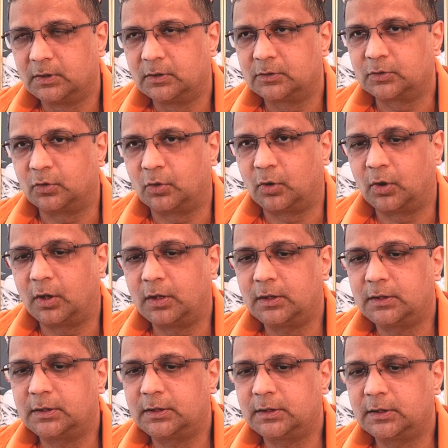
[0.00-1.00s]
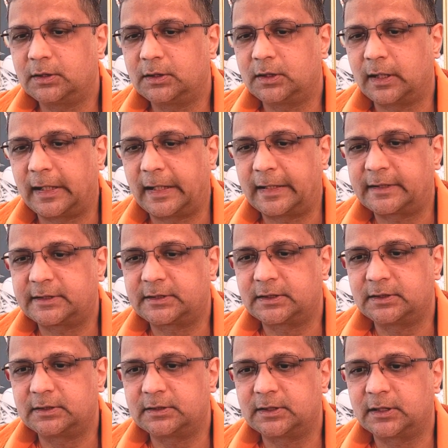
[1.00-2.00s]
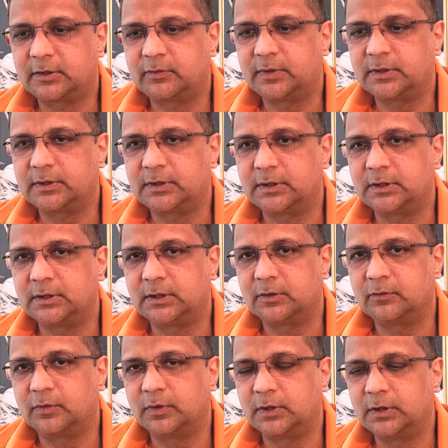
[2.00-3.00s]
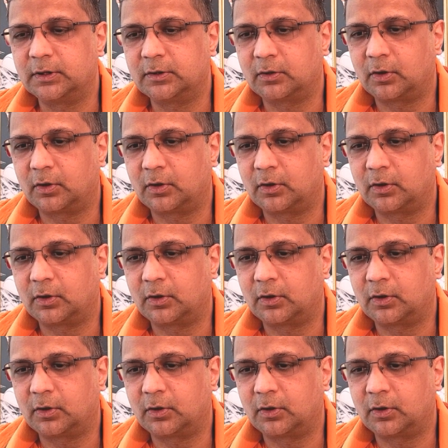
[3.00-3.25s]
So all the actions that we see in the world,